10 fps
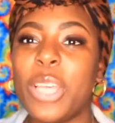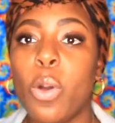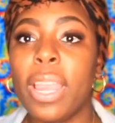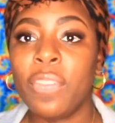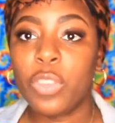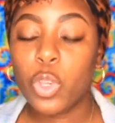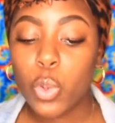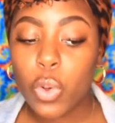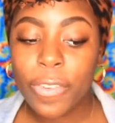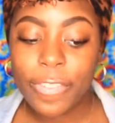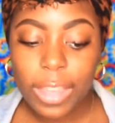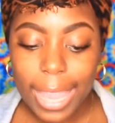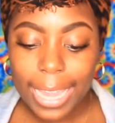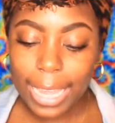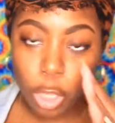So if you feel
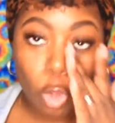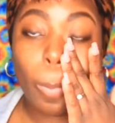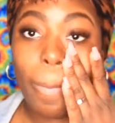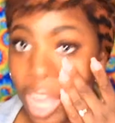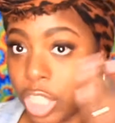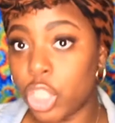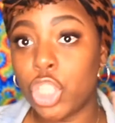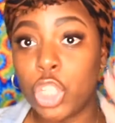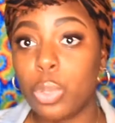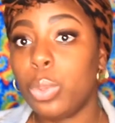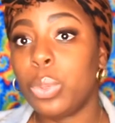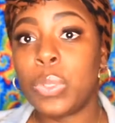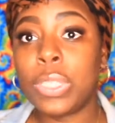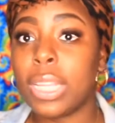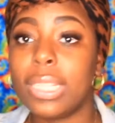like you must
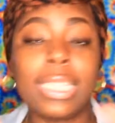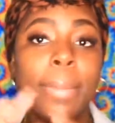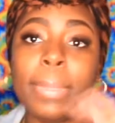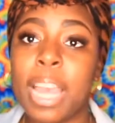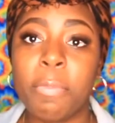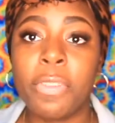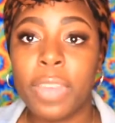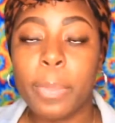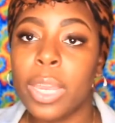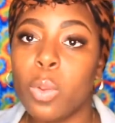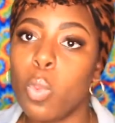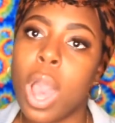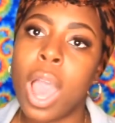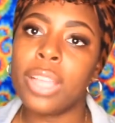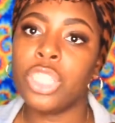use some type of feminine
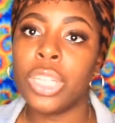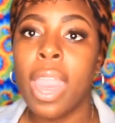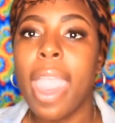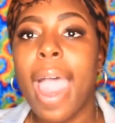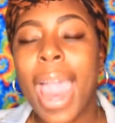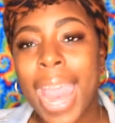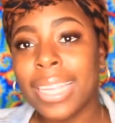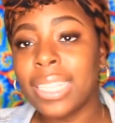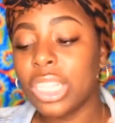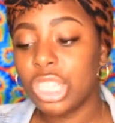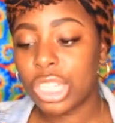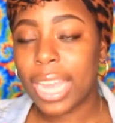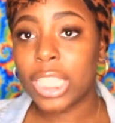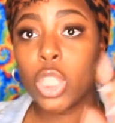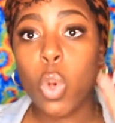wash, I
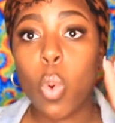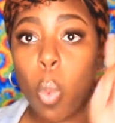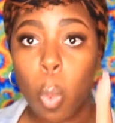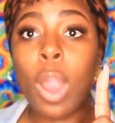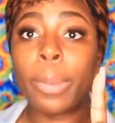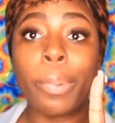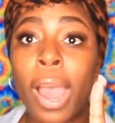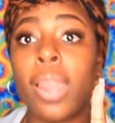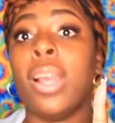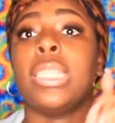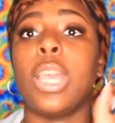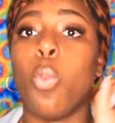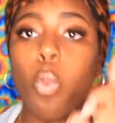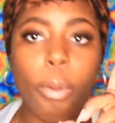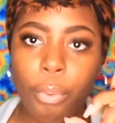suggest one product
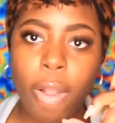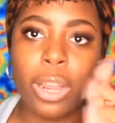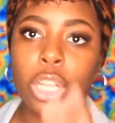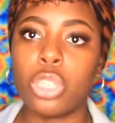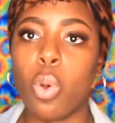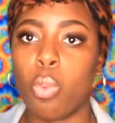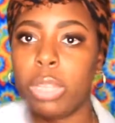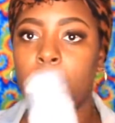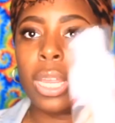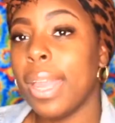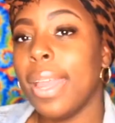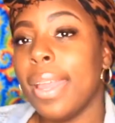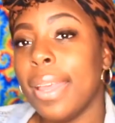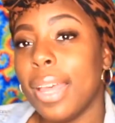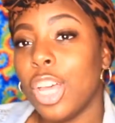and one product only,
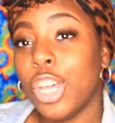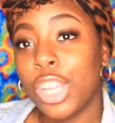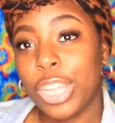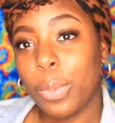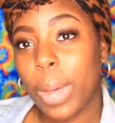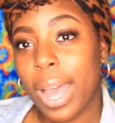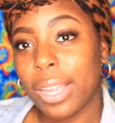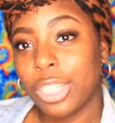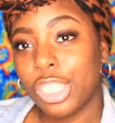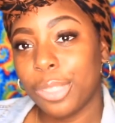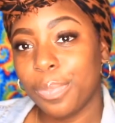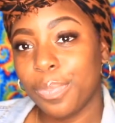Cookie Wash.